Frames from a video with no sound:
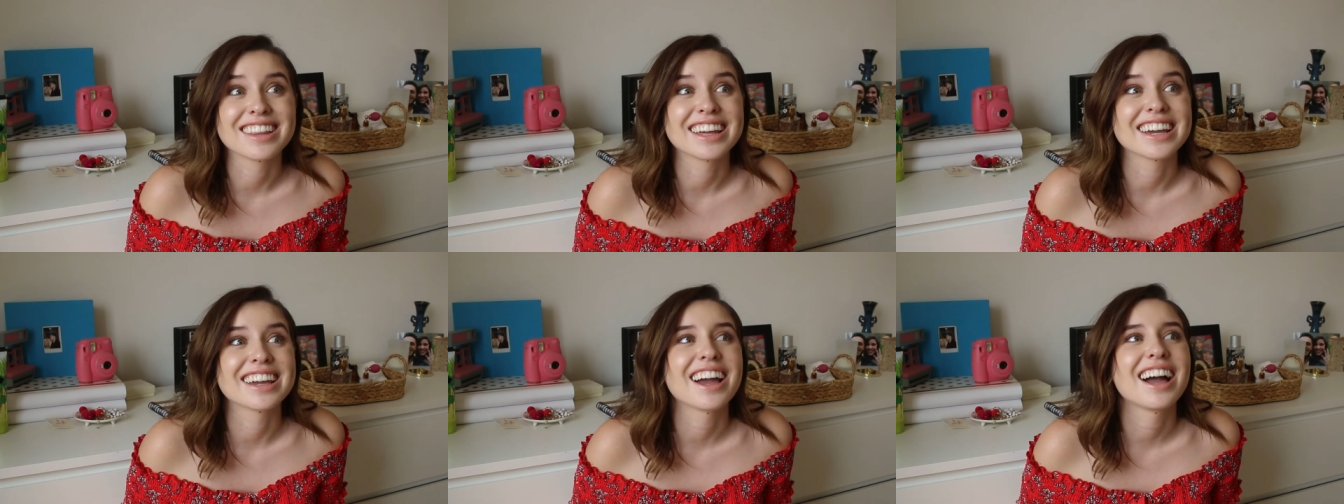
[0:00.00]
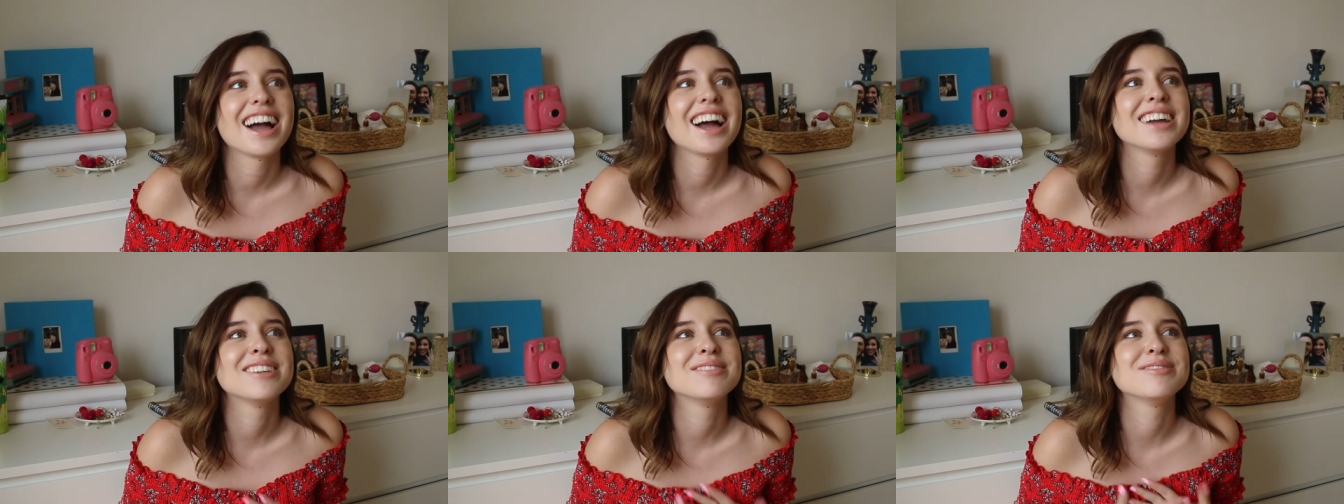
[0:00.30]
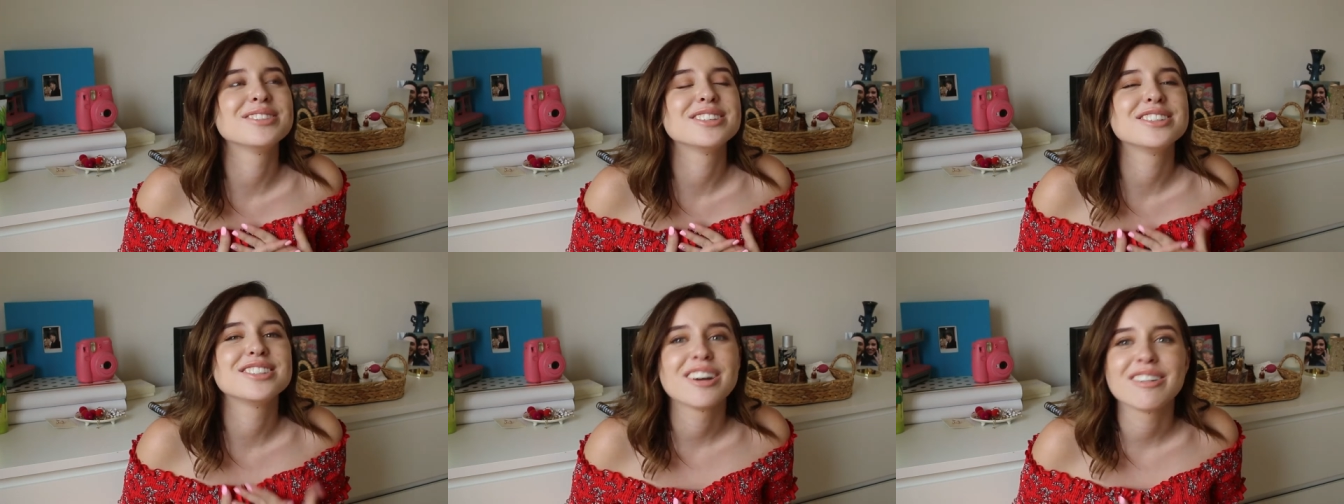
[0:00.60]
Like,
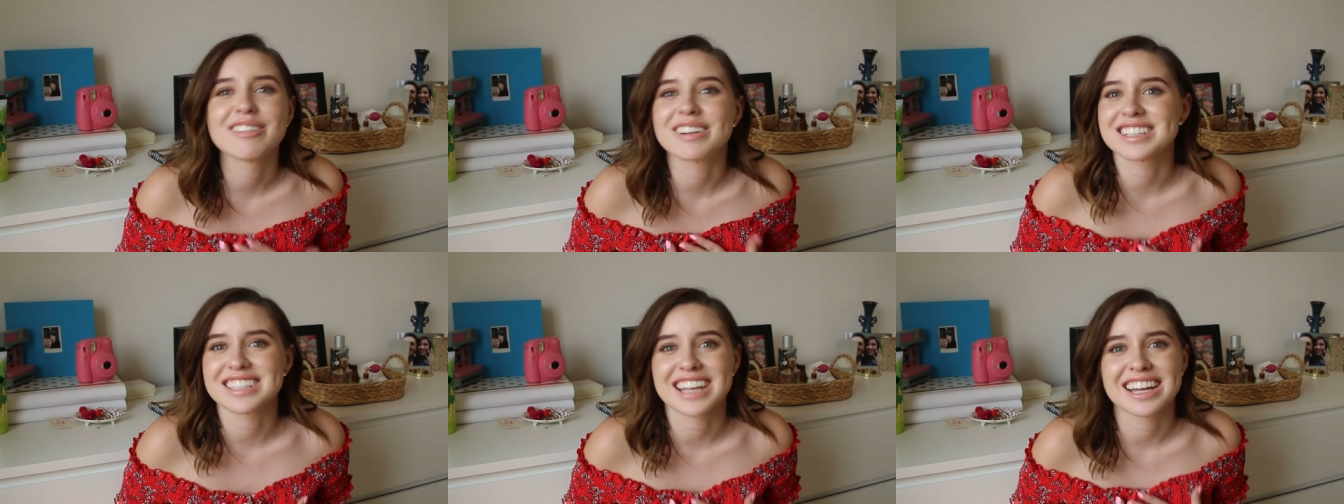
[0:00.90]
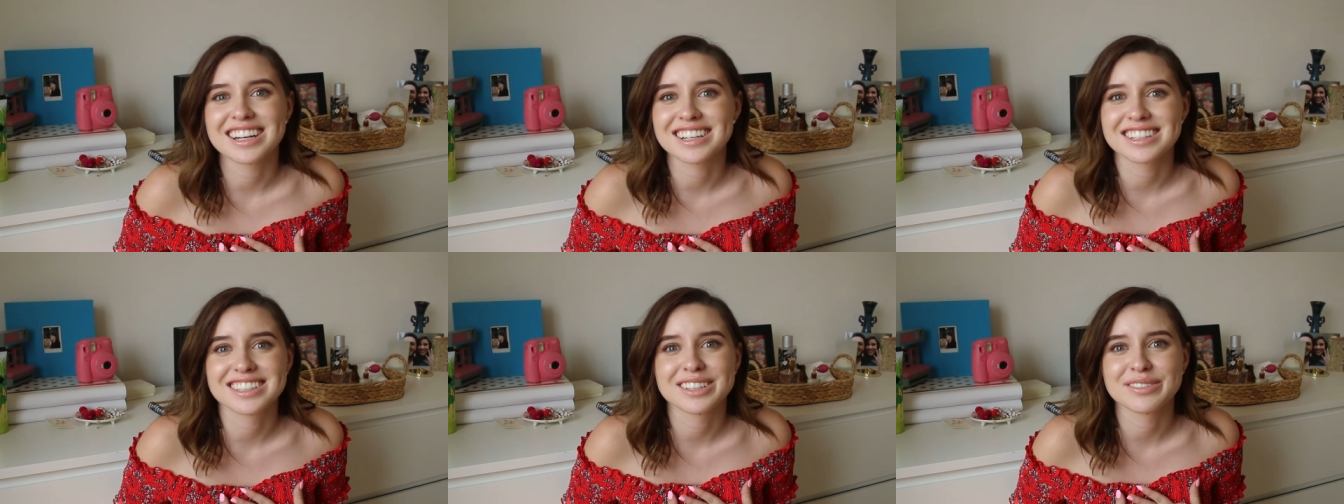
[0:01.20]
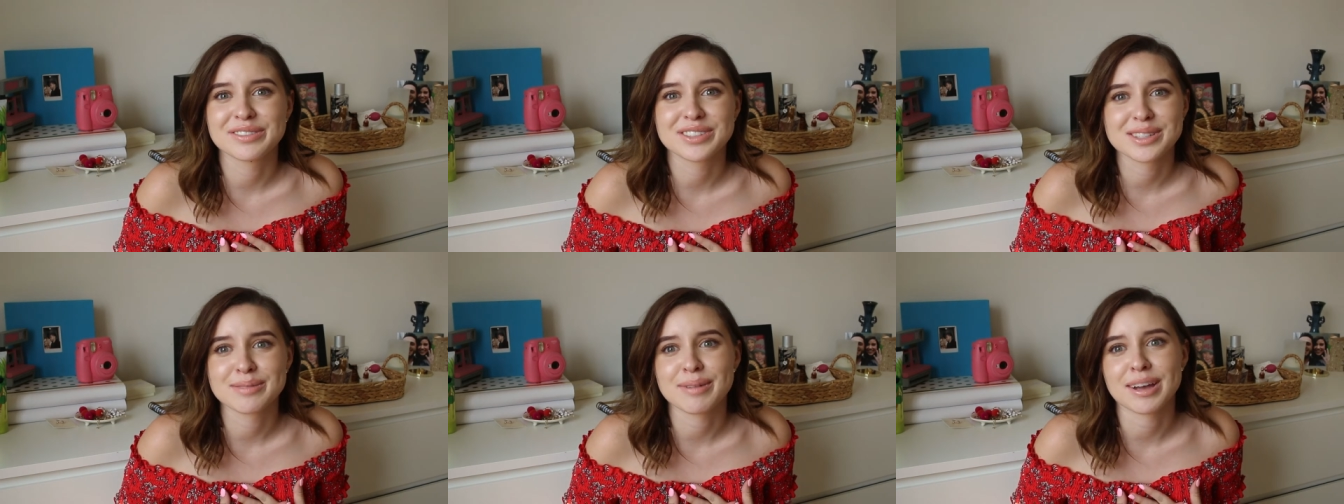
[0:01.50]
I'm so excited to
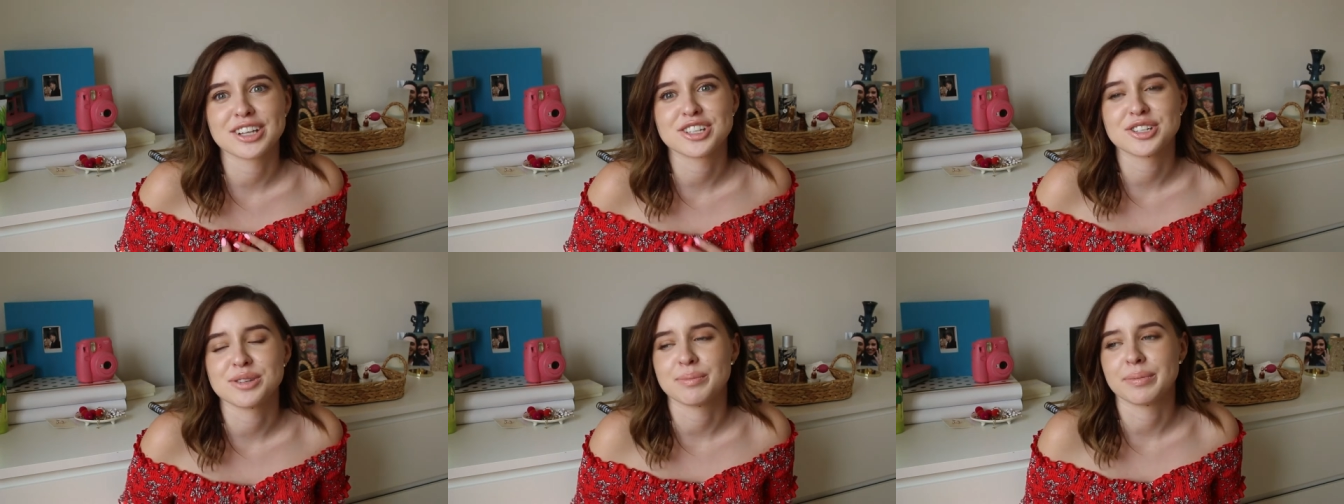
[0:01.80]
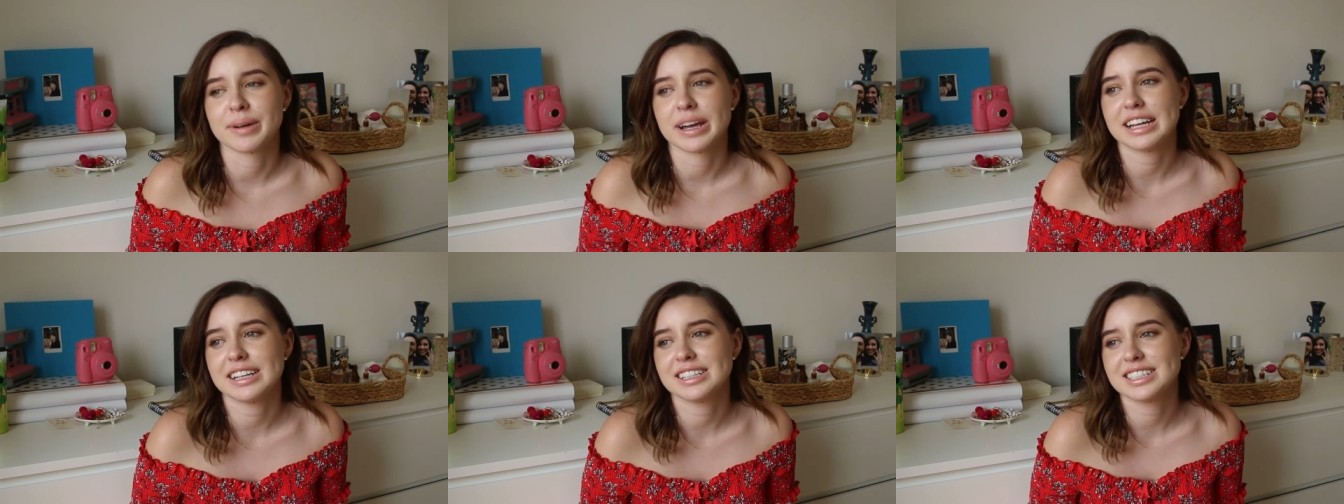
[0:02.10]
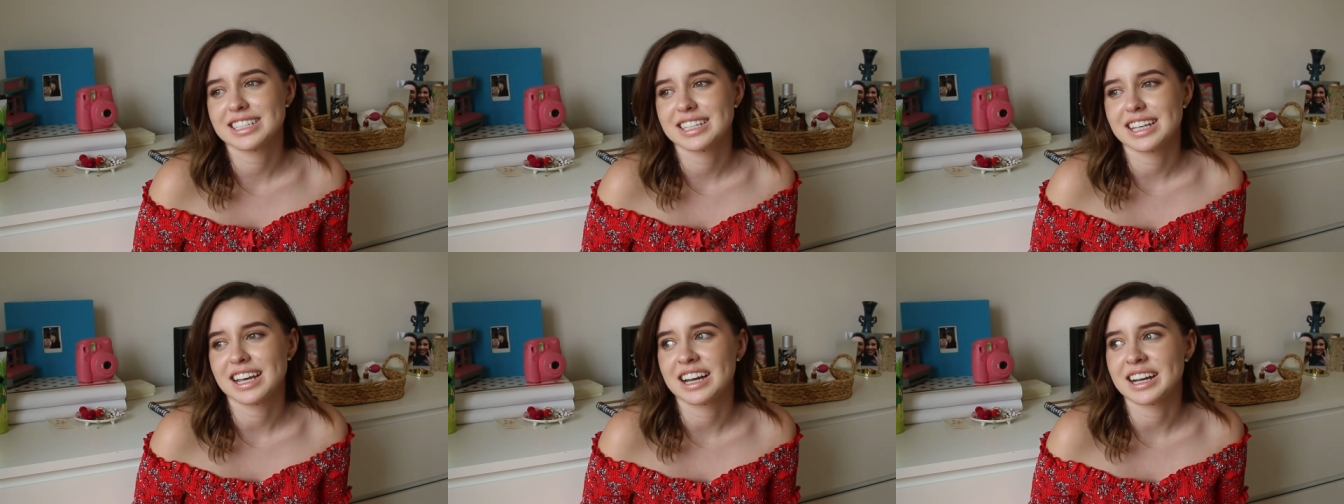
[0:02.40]
live with Sebastian,
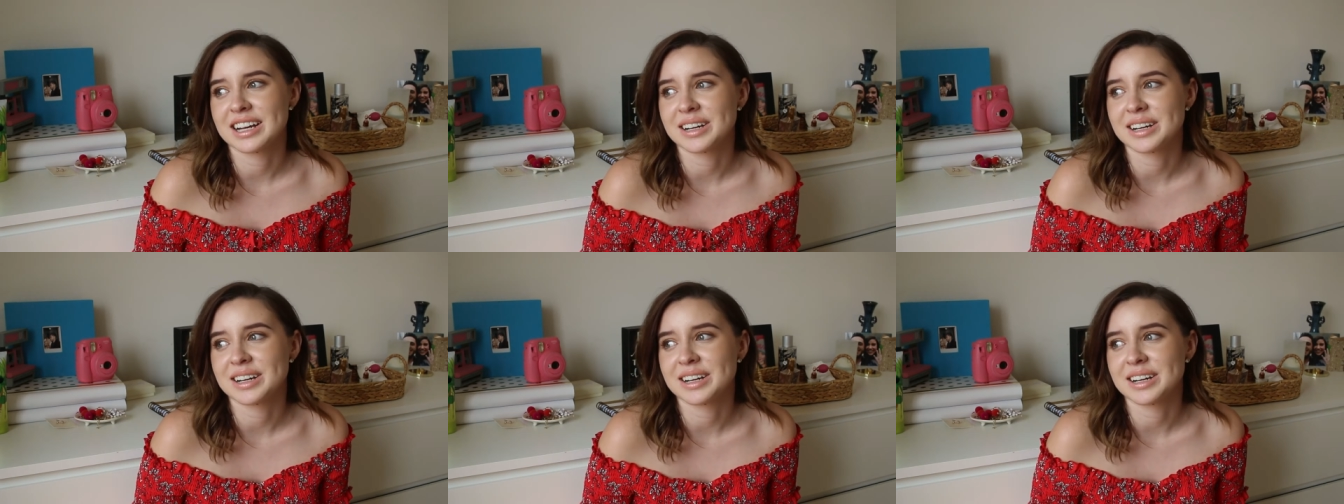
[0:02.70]
but